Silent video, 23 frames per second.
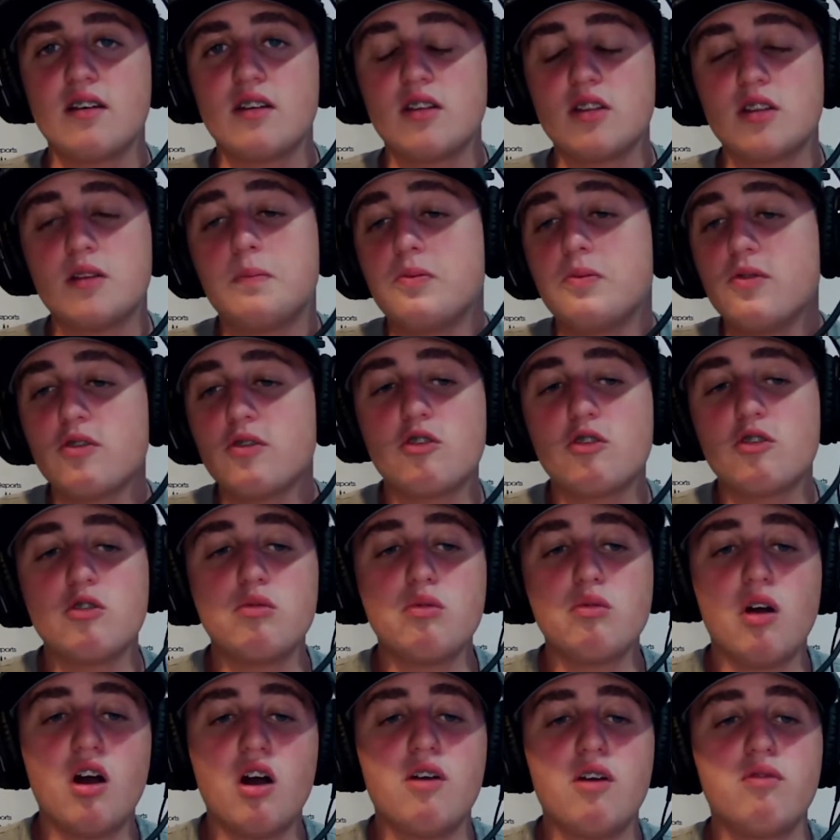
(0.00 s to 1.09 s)
the Brew Crew
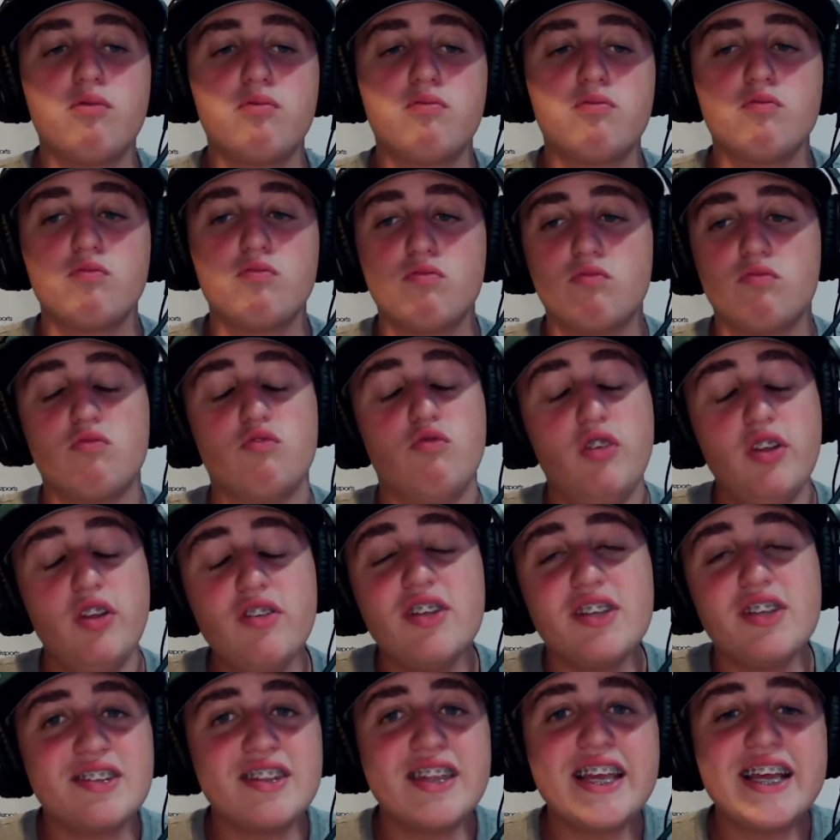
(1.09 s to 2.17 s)
are really
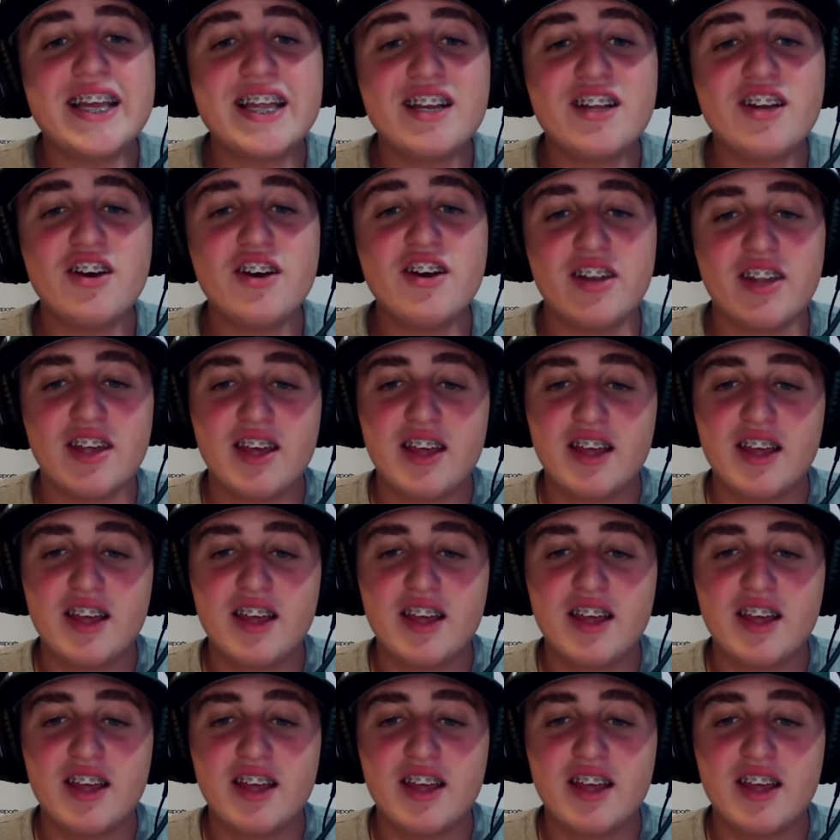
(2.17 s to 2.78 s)
stinking good.